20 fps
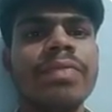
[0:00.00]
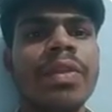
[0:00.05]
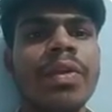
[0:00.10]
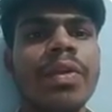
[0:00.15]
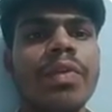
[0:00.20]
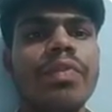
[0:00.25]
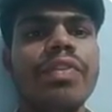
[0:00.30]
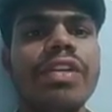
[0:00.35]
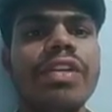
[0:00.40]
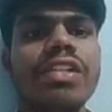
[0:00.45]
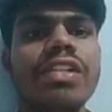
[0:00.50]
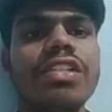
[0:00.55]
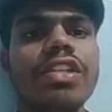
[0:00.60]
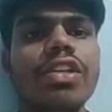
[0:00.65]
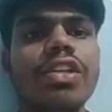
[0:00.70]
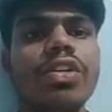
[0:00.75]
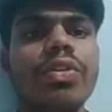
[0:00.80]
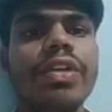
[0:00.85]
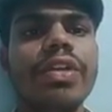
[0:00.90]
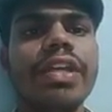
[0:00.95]
fields
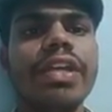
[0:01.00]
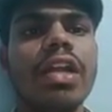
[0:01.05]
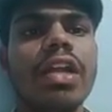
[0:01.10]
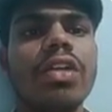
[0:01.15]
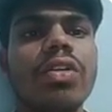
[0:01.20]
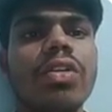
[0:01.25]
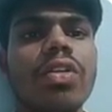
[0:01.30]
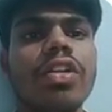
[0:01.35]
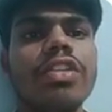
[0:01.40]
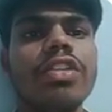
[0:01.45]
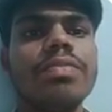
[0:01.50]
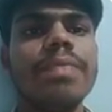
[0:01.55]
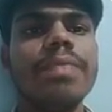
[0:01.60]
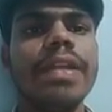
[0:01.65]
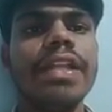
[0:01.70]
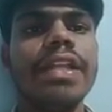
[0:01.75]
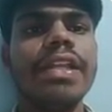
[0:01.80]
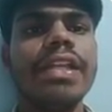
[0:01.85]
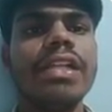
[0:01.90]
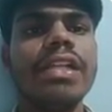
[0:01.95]
including electronic
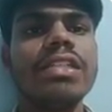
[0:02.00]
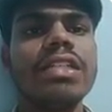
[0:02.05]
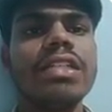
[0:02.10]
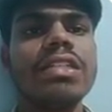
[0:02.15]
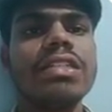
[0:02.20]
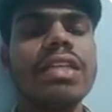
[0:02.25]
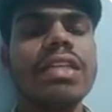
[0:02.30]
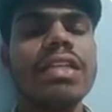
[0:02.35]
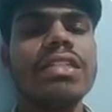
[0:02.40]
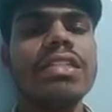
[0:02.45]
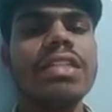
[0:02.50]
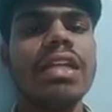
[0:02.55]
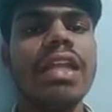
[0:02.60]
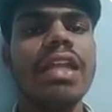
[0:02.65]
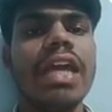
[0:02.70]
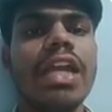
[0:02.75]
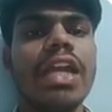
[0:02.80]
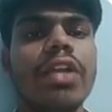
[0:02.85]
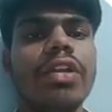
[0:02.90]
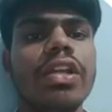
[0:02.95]
materials and science and
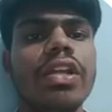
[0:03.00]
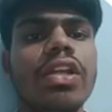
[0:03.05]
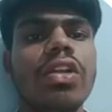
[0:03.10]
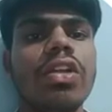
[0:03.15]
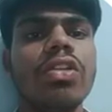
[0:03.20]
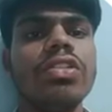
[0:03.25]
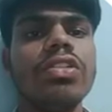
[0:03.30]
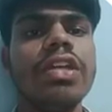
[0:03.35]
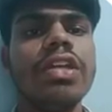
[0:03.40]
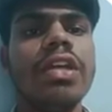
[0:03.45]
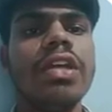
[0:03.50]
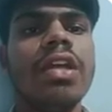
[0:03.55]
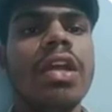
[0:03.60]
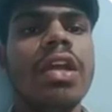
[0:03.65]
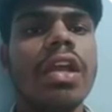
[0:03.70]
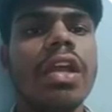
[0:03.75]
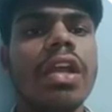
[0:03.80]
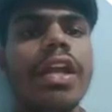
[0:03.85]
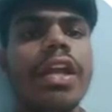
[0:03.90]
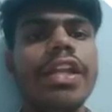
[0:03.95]
nanotechnology.
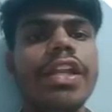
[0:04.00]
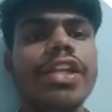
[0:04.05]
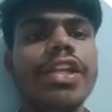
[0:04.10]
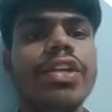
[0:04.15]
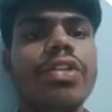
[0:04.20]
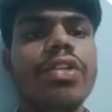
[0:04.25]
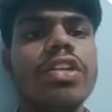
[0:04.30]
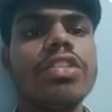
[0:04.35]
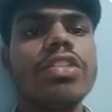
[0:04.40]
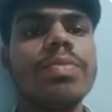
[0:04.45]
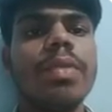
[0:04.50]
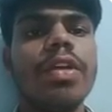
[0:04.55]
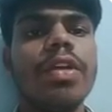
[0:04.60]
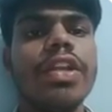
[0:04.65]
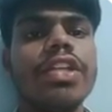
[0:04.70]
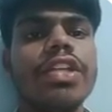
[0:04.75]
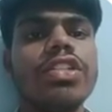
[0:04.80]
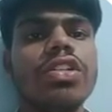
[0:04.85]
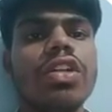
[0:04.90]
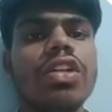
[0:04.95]
Continued
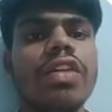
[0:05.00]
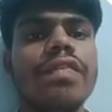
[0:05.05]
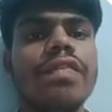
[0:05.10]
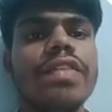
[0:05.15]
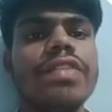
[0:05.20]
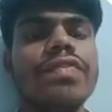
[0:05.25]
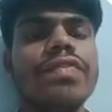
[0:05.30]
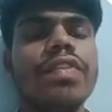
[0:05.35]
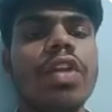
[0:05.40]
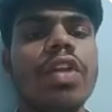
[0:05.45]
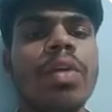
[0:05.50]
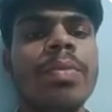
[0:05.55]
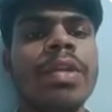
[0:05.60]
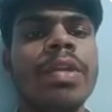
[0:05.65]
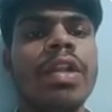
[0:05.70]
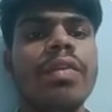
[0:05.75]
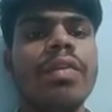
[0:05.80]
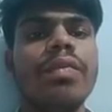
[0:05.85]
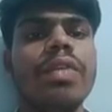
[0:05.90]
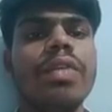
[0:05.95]
exploration of this
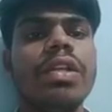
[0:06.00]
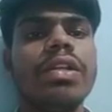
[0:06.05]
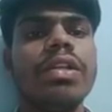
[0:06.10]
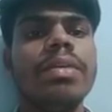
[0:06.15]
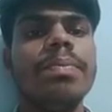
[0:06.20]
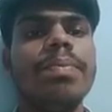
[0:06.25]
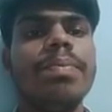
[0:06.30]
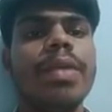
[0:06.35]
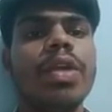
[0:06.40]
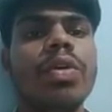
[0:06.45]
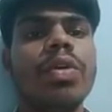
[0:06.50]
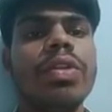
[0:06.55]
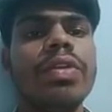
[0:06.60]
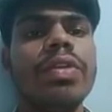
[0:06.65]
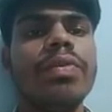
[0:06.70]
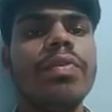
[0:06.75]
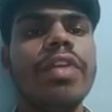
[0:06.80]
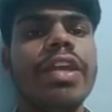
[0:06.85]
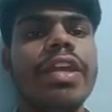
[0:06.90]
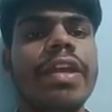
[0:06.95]
phenomenon will pave the
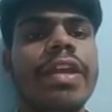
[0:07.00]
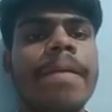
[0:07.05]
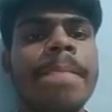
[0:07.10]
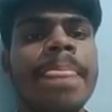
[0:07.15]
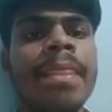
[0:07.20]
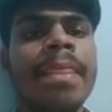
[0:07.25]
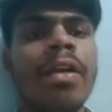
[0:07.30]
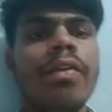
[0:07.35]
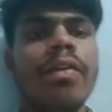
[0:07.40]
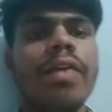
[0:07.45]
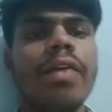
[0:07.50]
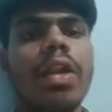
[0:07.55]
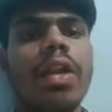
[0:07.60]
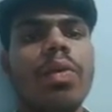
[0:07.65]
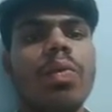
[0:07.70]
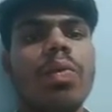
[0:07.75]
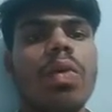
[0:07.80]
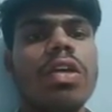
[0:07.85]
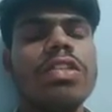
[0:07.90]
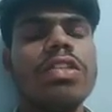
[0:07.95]
way for
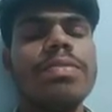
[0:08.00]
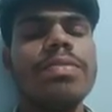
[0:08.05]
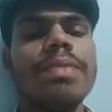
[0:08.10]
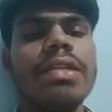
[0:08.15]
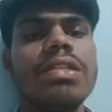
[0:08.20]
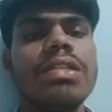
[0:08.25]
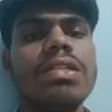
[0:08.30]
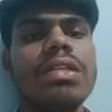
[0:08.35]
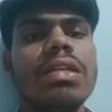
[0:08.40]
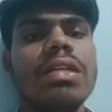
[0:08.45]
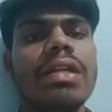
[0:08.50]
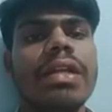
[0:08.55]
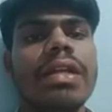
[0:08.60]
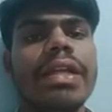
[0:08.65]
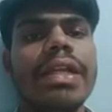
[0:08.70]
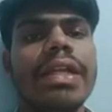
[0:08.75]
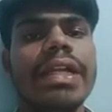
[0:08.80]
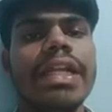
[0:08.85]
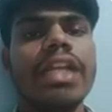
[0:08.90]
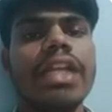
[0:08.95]
advancements
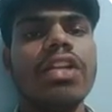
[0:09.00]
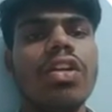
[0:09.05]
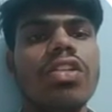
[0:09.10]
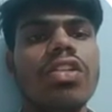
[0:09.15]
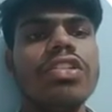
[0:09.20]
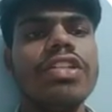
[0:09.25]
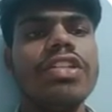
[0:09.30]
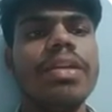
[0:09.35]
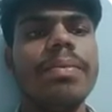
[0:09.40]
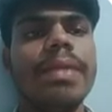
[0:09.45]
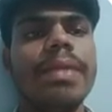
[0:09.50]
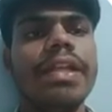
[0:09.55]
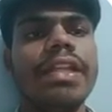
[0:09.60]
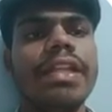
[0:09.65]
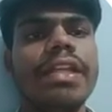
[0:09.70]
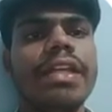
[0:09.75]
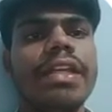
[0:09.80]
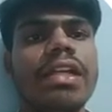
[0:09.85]
in technology and material